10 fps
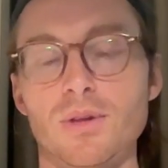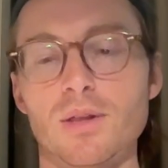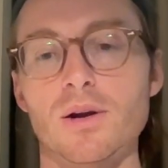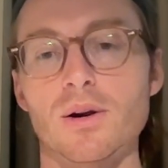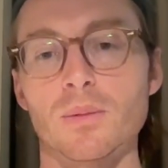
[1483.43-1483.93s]

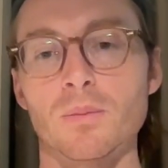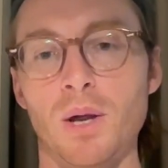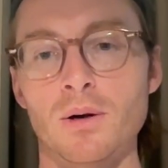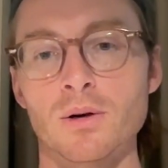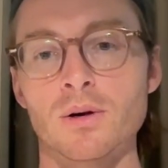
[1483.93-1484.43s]
than their
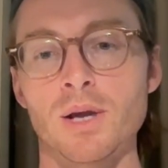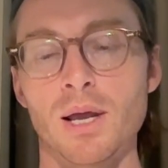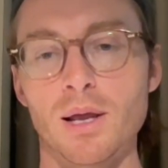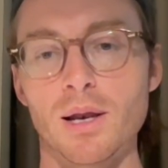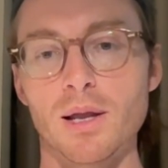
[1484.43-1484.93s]
competitor,
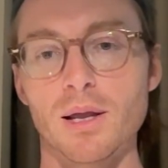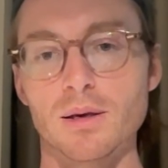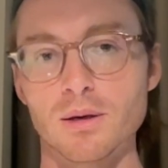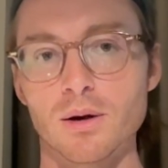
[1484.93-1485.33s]
and at a